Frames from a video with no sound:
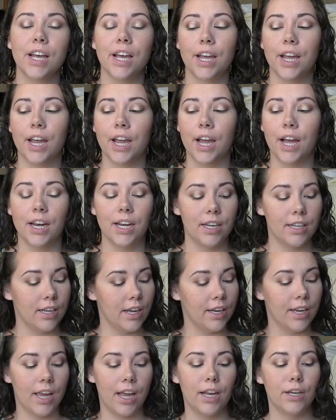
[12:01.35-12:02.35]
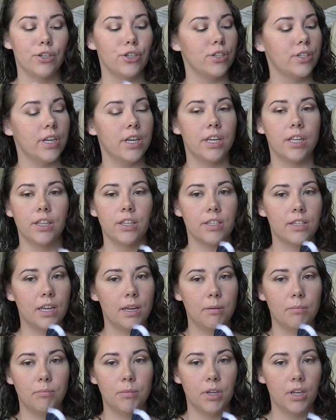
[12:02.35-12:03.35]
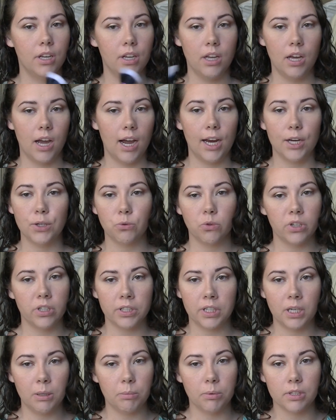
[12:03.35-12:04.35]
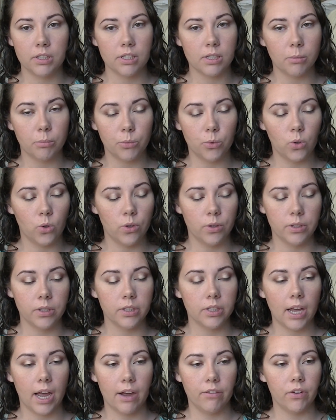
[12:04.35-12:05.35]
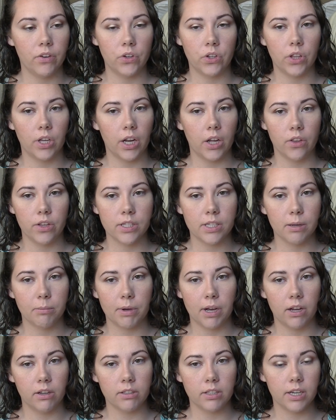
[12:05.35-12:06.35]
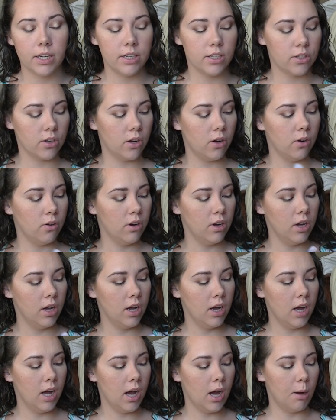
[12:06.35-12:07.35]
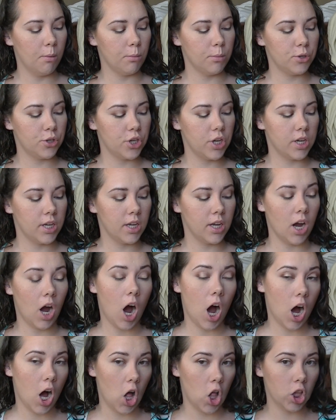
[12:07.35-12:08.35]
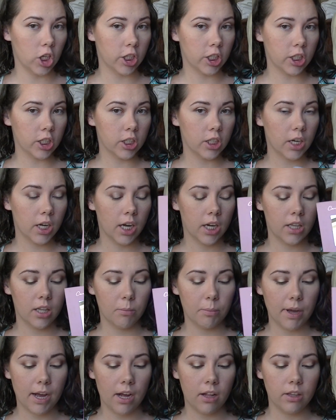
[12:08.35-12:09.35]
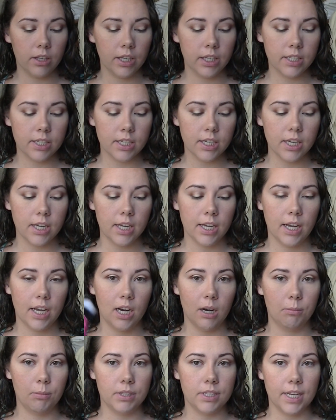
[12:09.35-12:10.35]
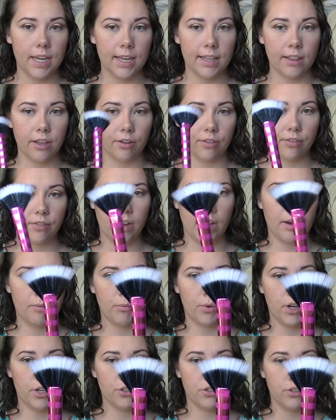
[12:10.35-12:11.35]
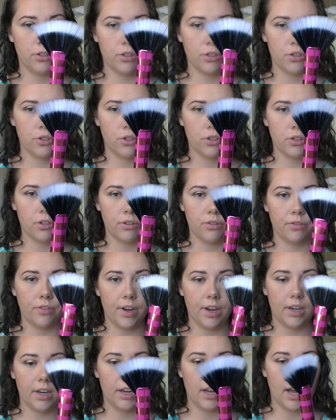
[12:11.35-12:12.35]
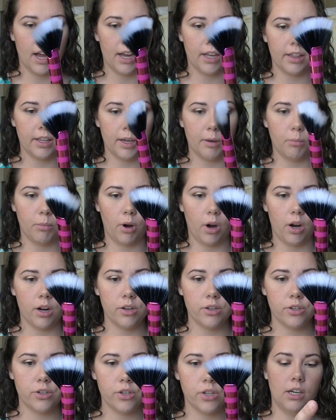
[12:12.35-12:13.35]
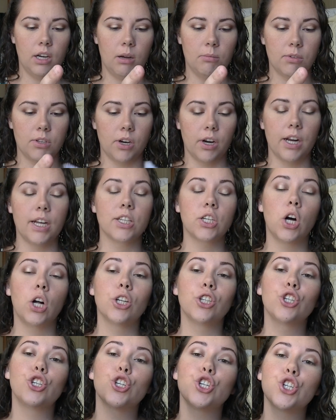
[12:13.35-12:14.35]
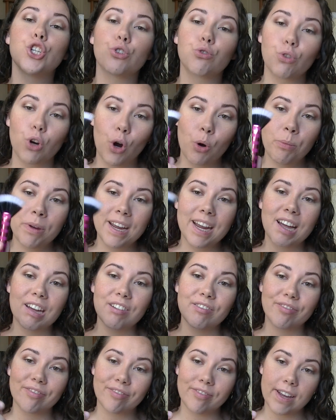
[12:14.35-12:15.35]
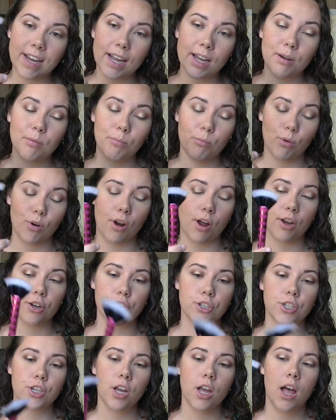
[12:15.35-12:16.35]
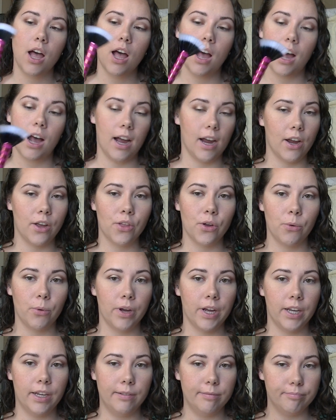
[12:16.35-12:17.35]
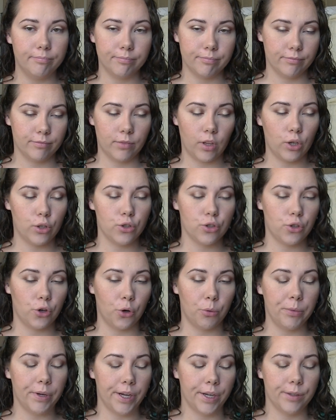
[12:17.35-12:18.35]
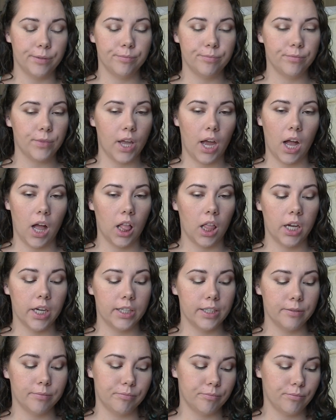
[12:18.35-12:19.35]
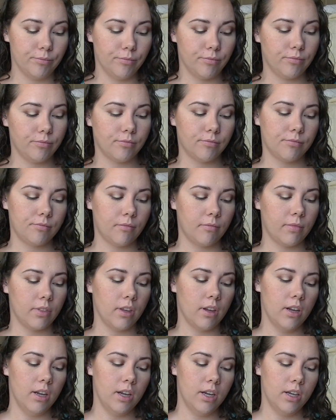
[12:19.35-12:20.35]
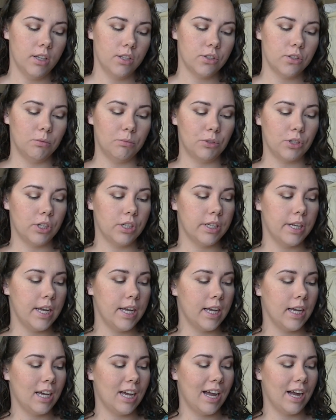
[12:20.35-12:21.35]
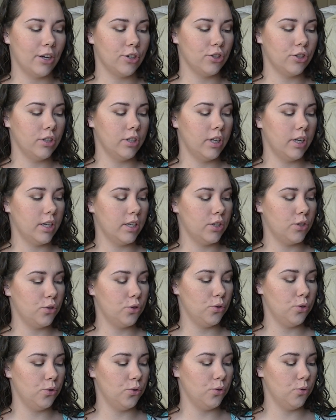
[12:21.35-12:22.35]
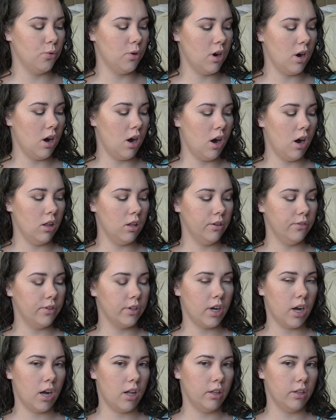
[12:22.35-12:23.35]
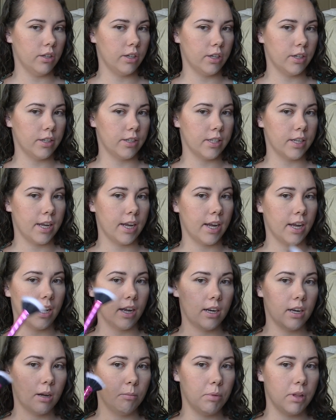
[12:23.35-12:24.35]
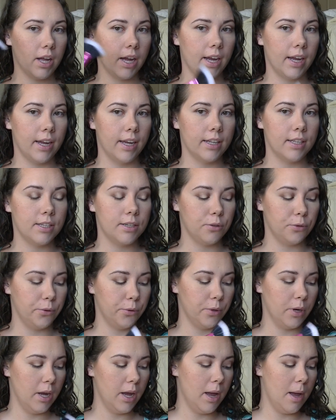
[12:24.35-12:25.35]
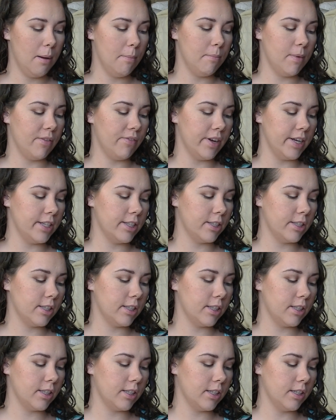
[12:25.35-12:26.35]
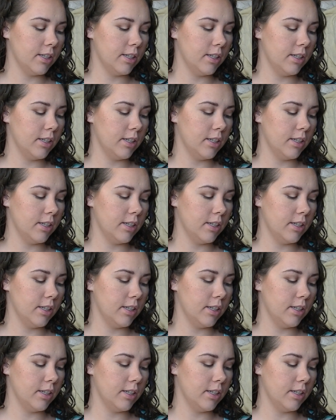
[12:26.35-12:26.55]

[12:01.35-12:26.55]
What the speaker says: and again, just taking the same, I just wanted to keep it simple and have everything out of the same palette today, so I'm just taking Holler out of the palette, and I'm gonna take their fan brush, and this is just their fanning highlight brush. I'm sorry, it's called Strobing Fan Brush. Either way, strobing highlight. So I'm just going to take it actually into all of the colors and apply it to my face.